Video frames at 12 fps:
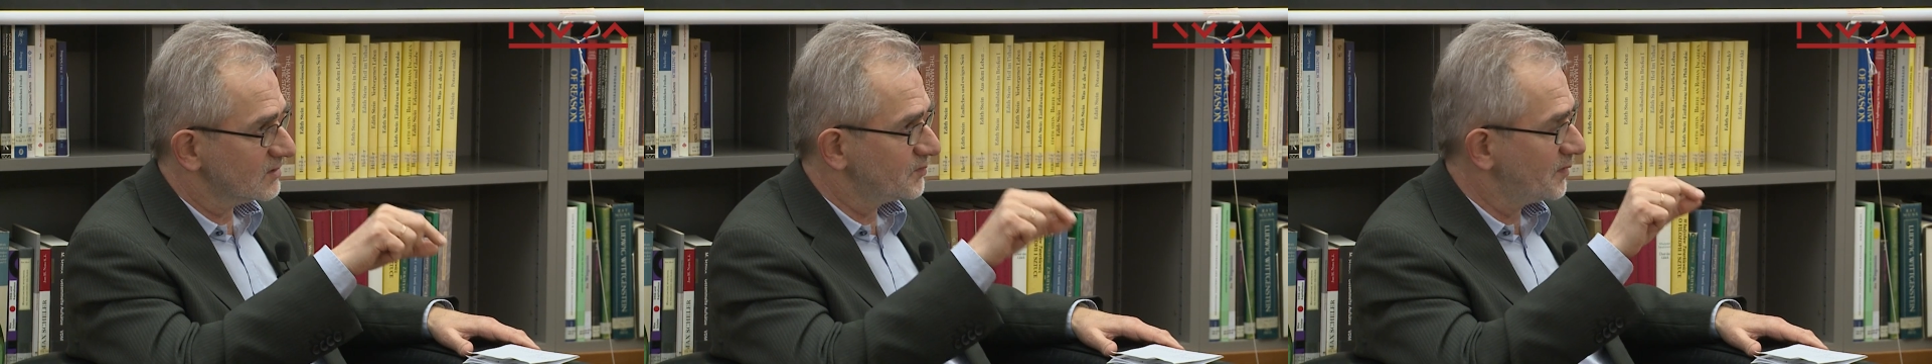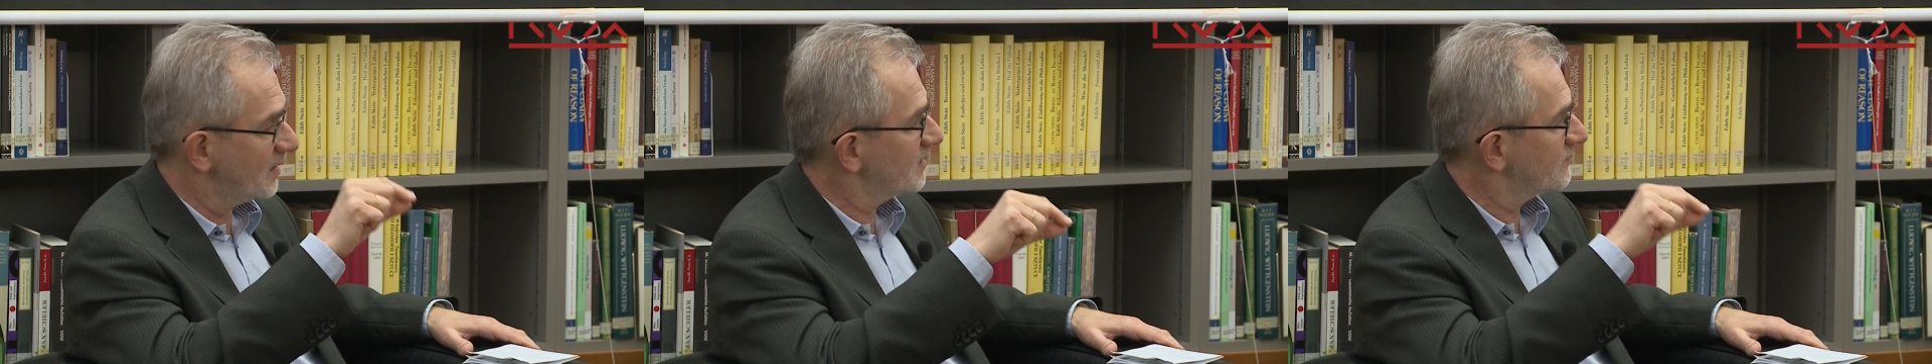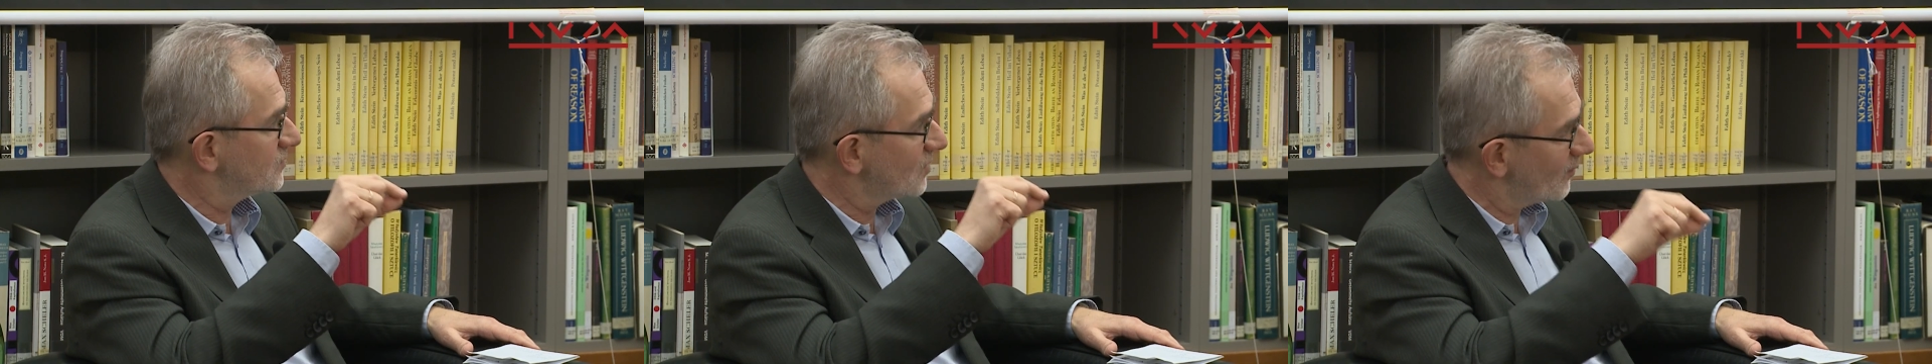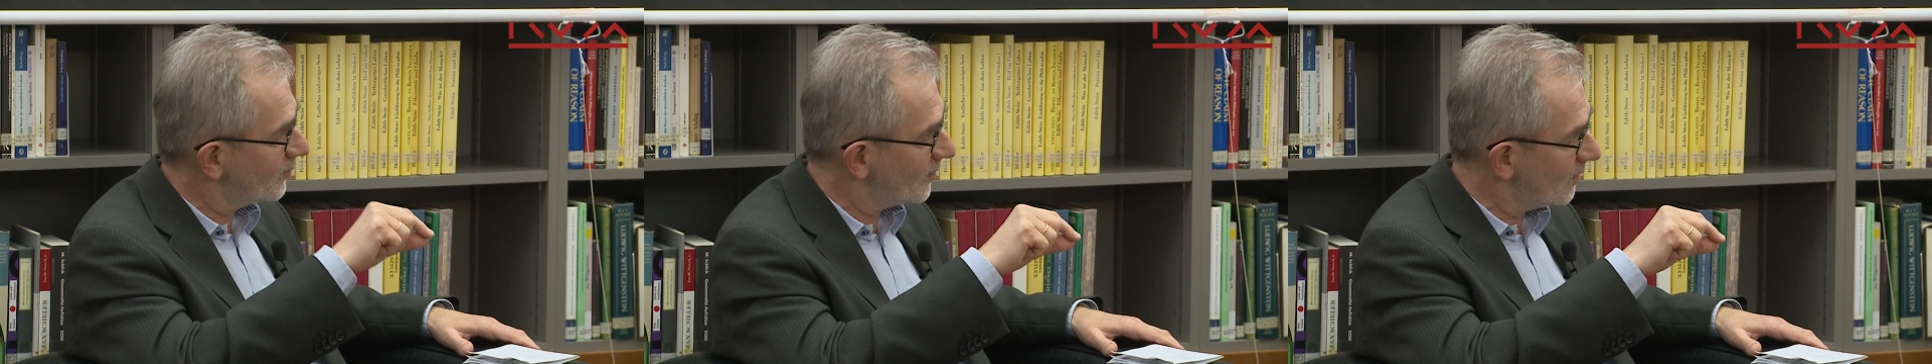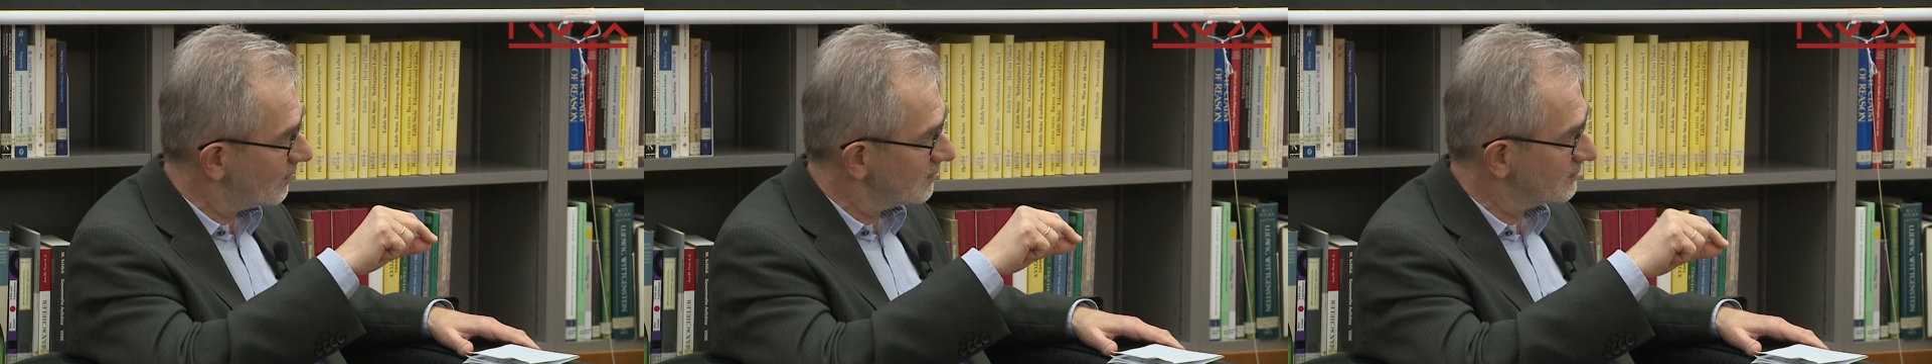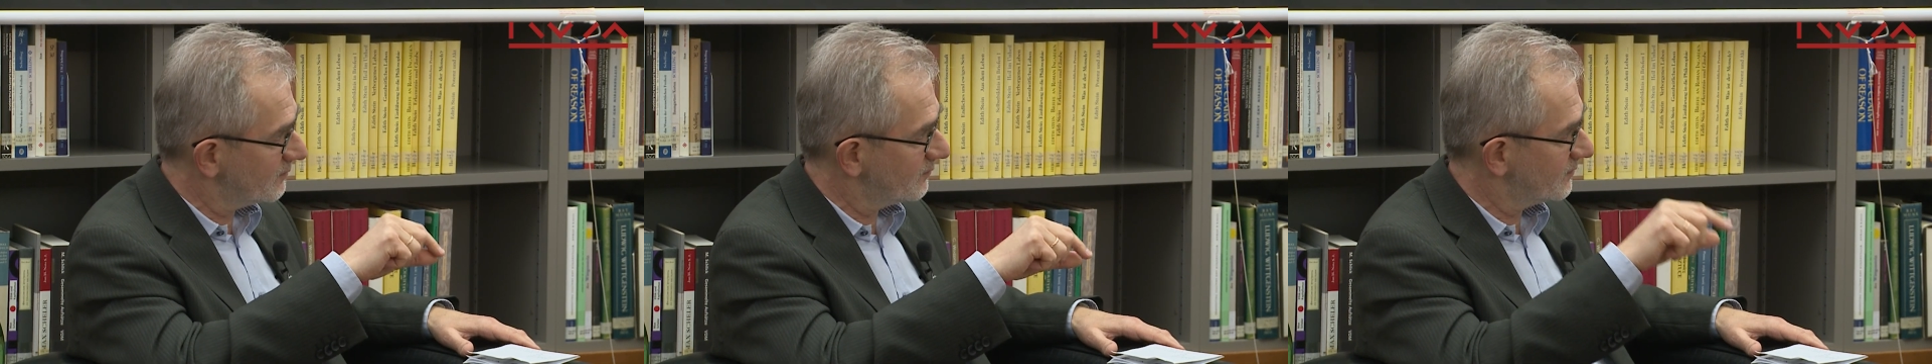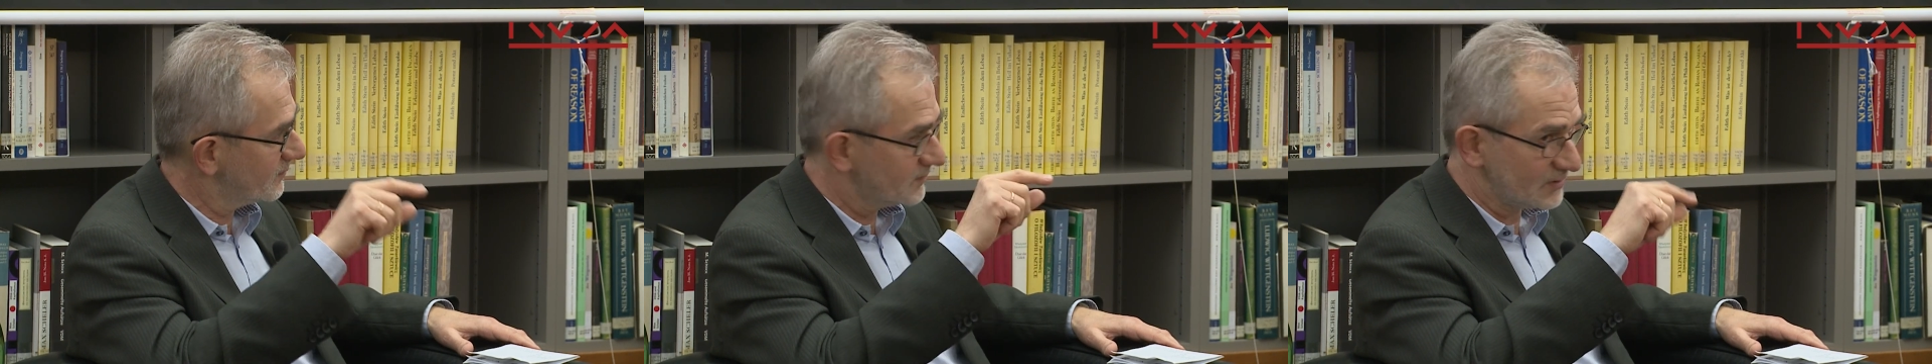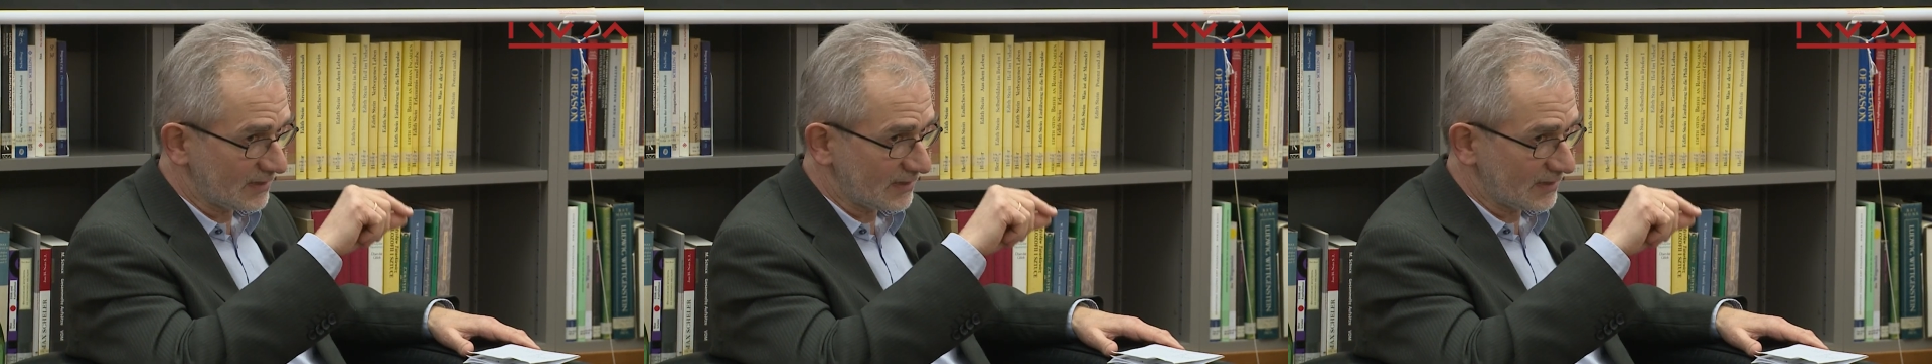Zbigniew Ziobro, the